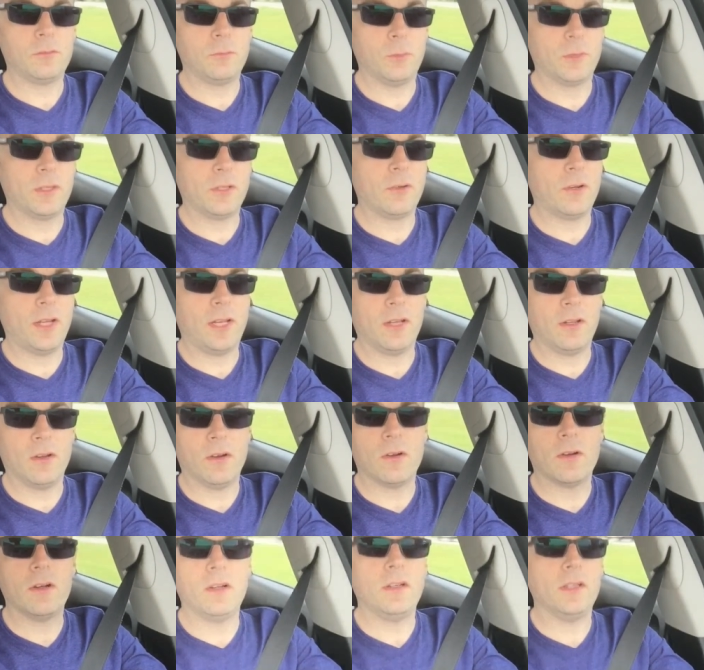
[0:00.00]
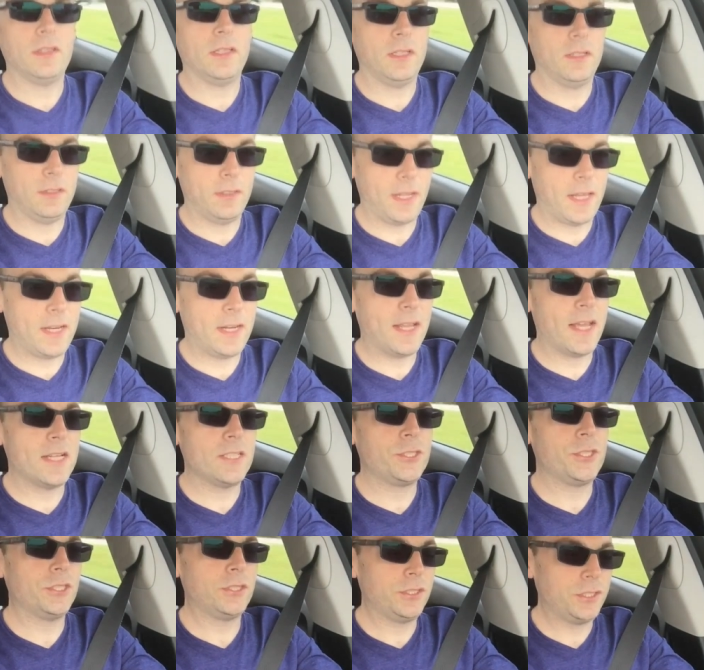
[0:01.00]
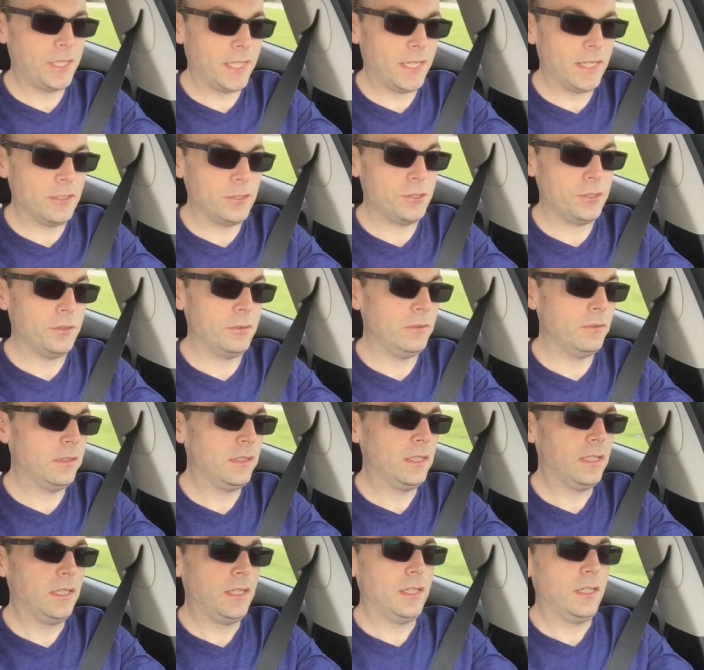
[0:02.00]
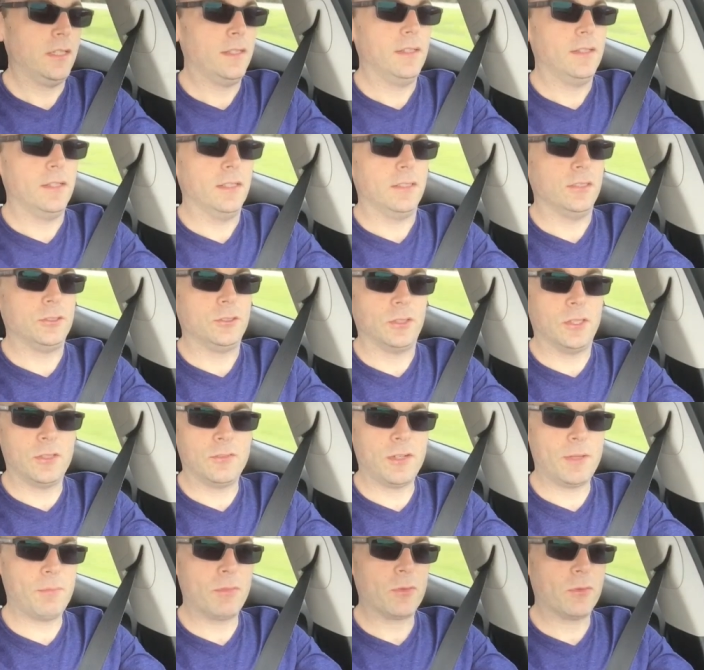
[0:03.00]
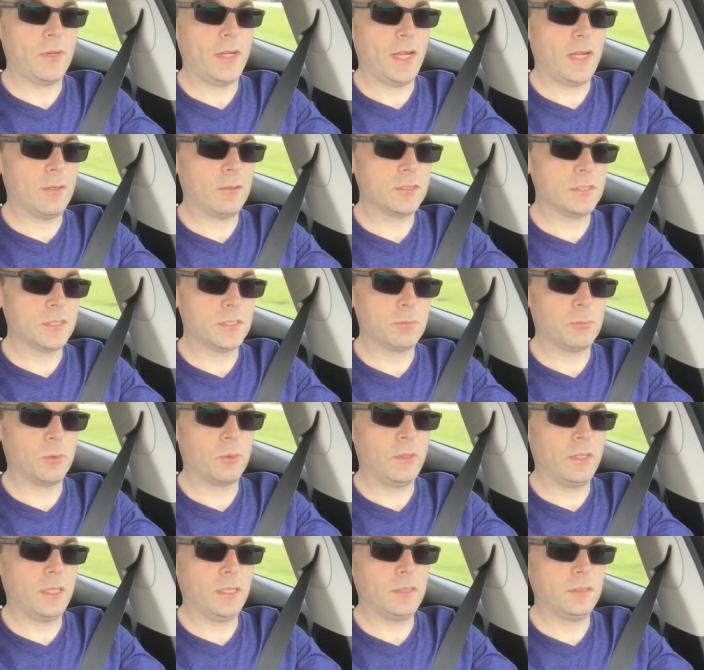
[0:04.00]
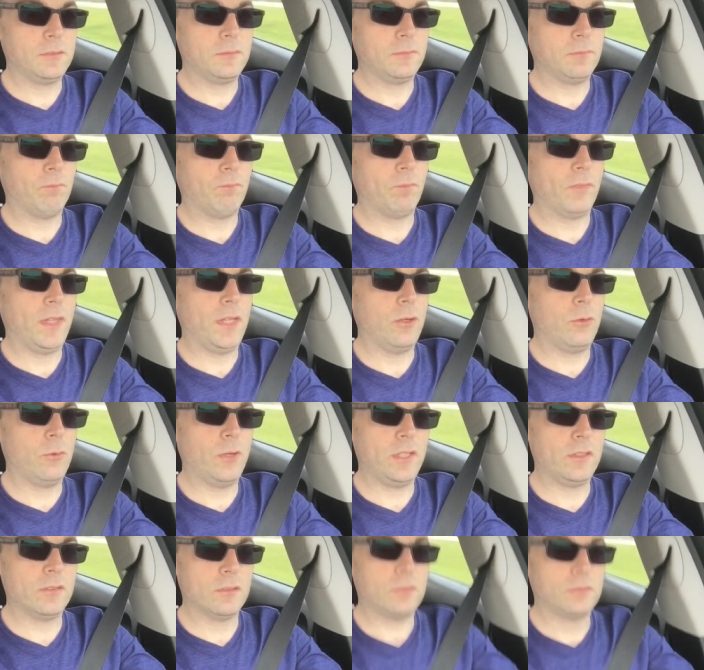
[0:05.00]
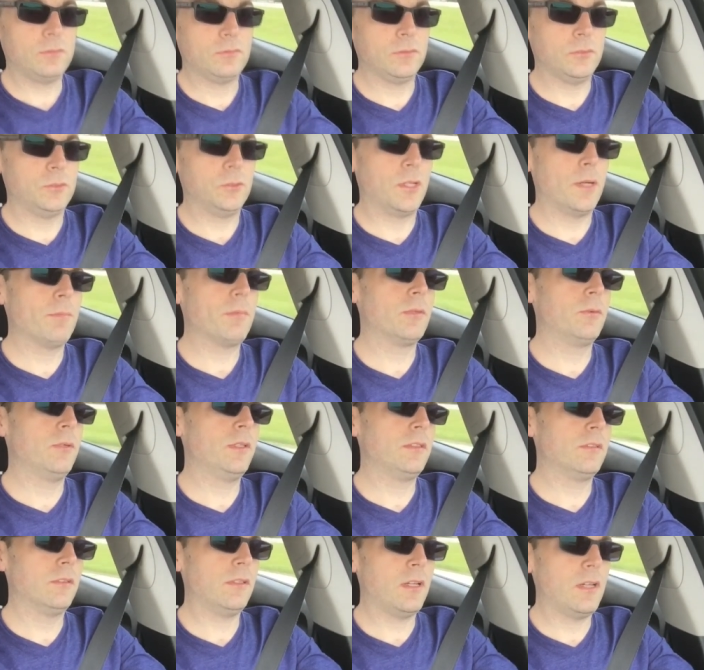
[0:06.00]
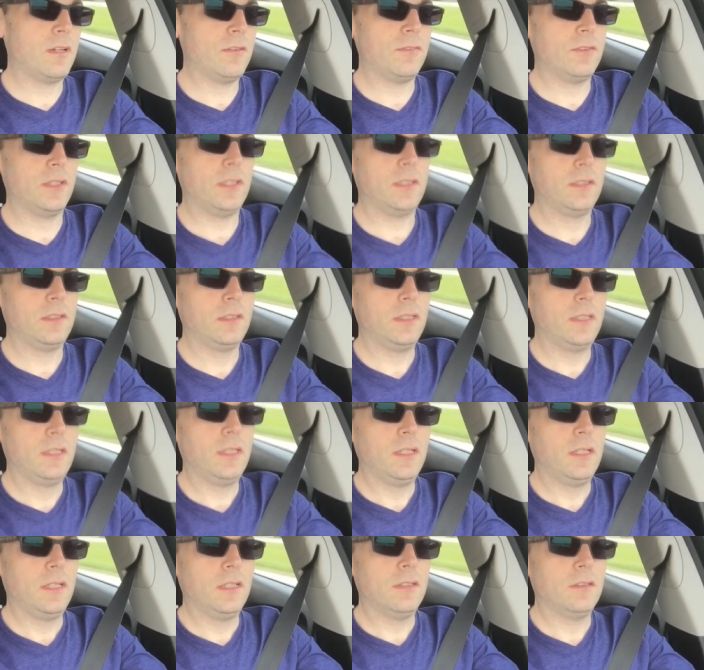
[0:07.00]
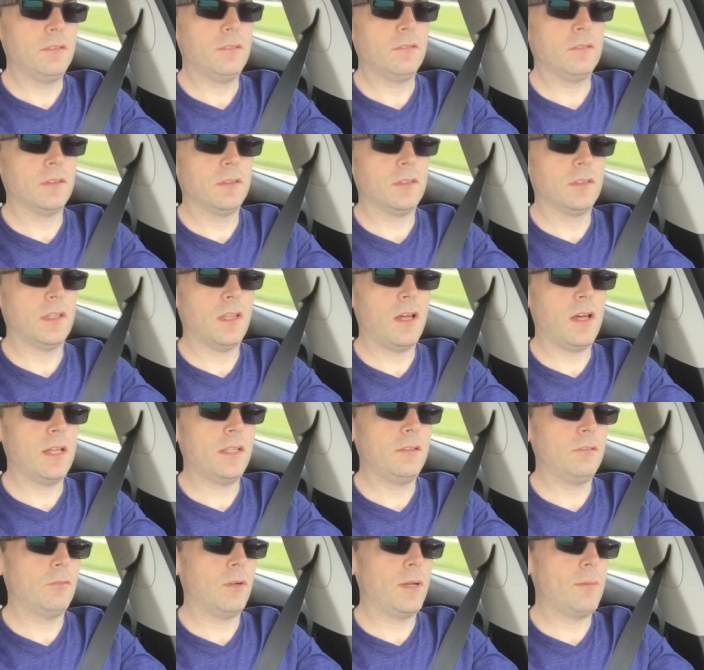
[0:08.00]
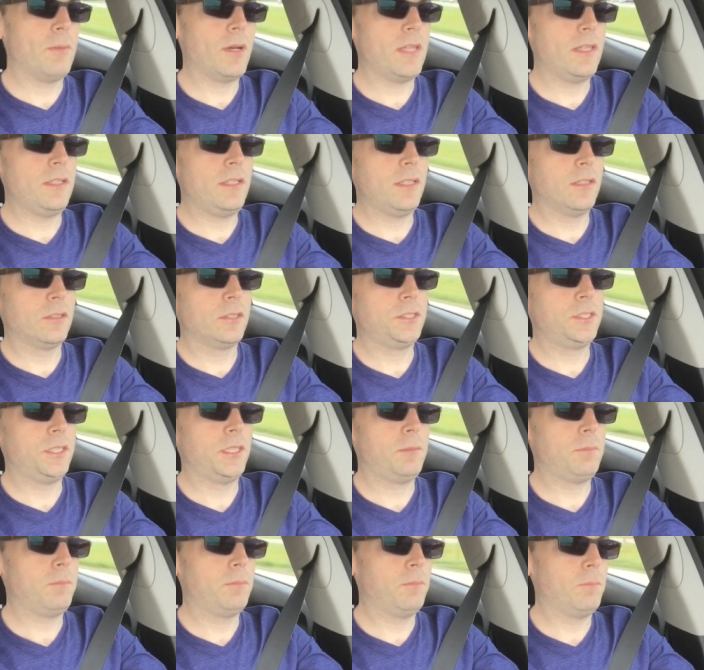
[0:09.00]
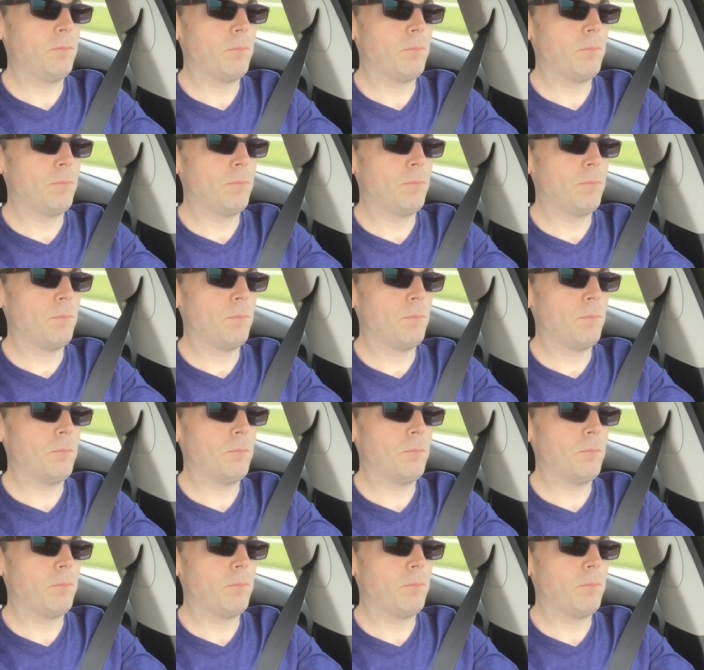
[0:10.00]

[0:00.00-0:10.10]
with the credit card, and then had a cashier's check issued. Drove up 3 hours this morning in a rental, dropped the rental off at a lot right by the dealership,